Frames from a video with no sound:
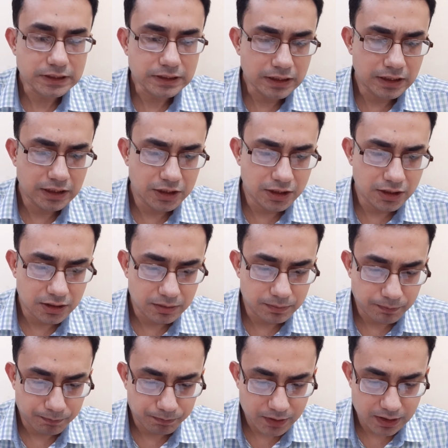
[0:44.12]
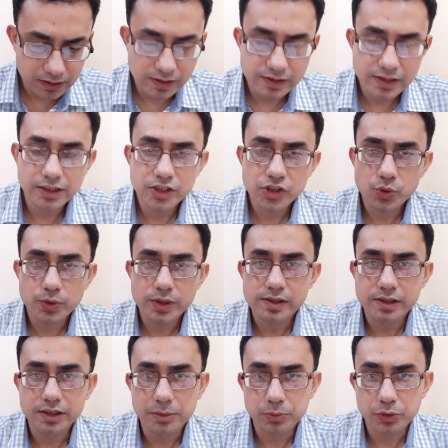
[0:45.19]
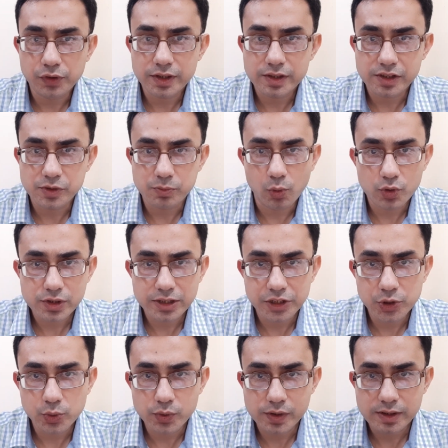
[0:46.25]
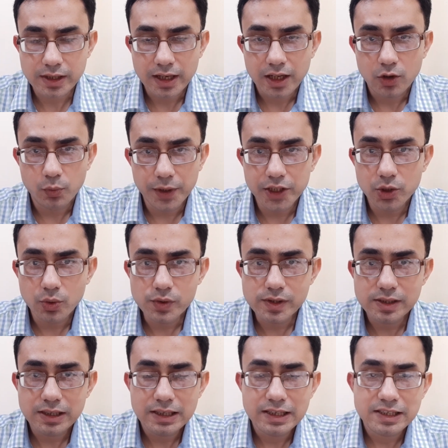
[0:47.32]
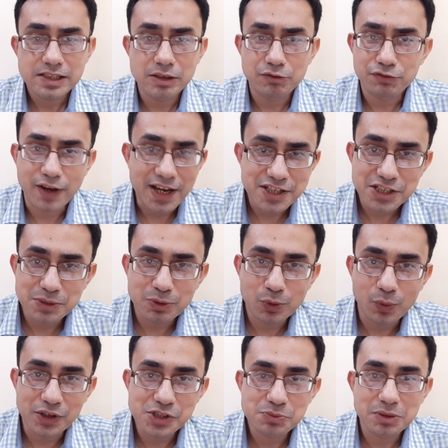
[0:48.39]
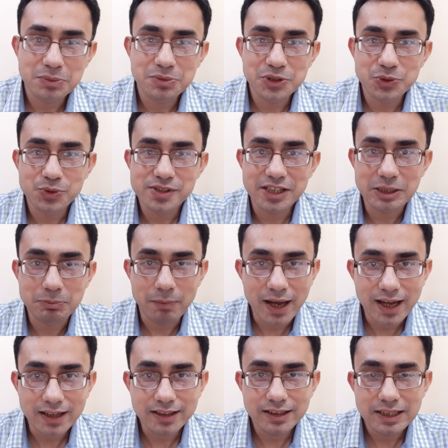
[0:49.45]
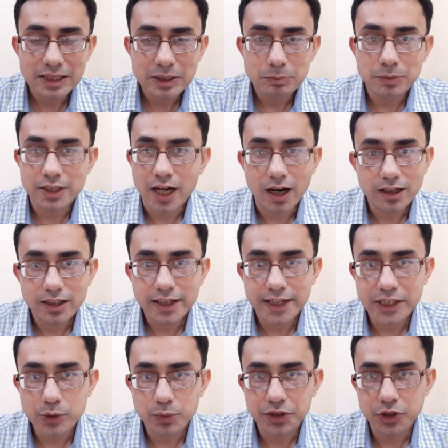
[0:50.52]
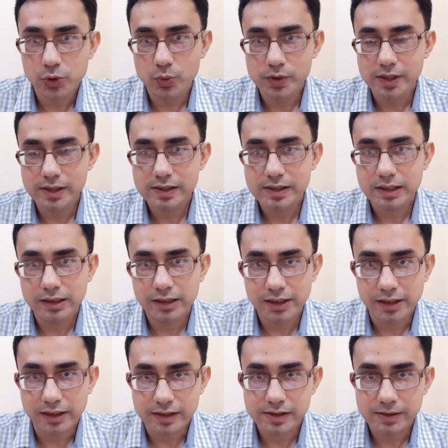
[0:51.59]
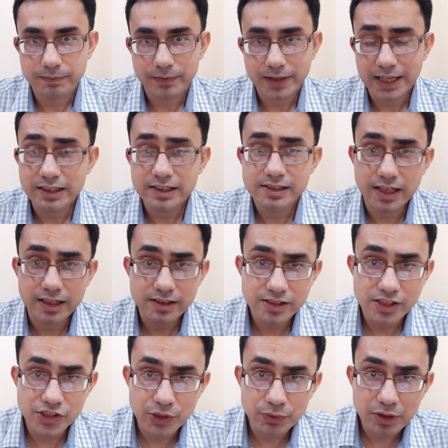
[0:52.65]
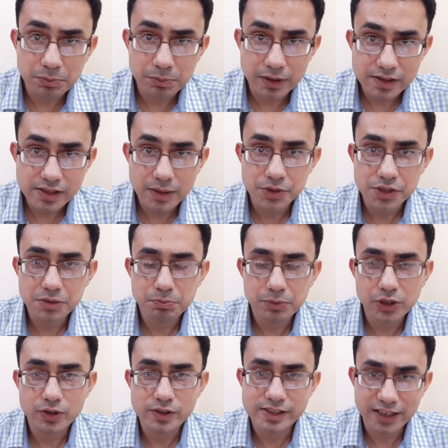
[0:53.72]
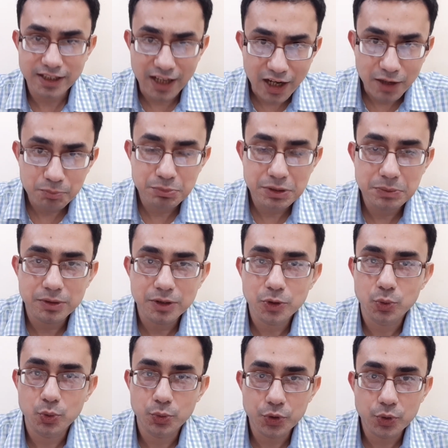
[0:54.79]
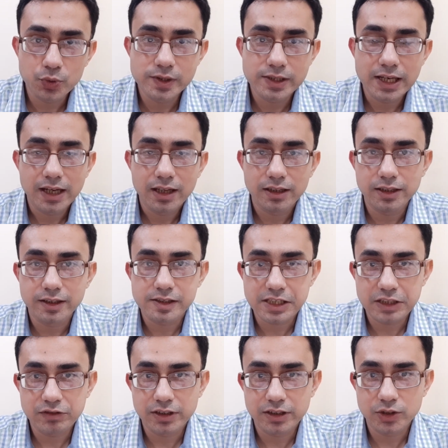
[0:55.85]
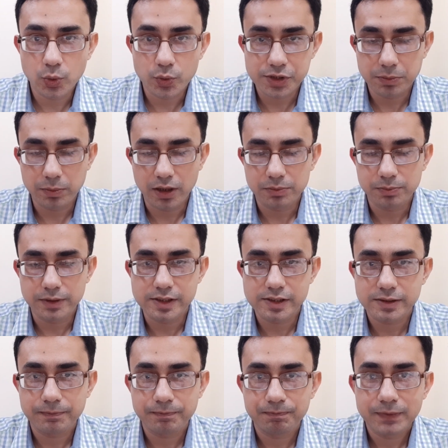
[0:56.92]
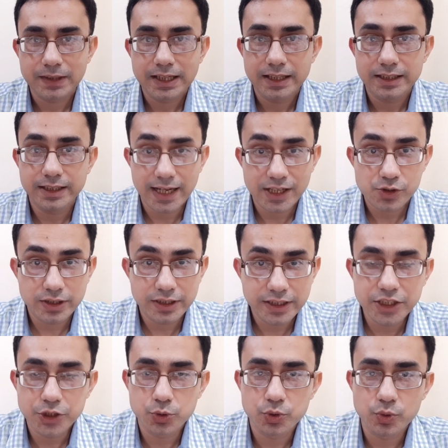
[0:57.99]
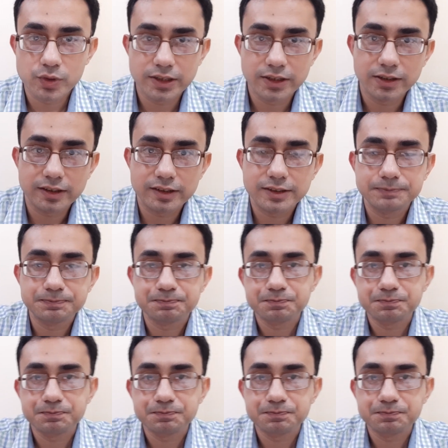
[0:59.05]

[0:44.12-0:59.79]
the senior students and the professors mostly use Windows, some fashionable ones may be using Mac, but hardly anyone uses Linux. At least that is the general perception, because there are people who use Linux even in those departments. They actually need to use Linux.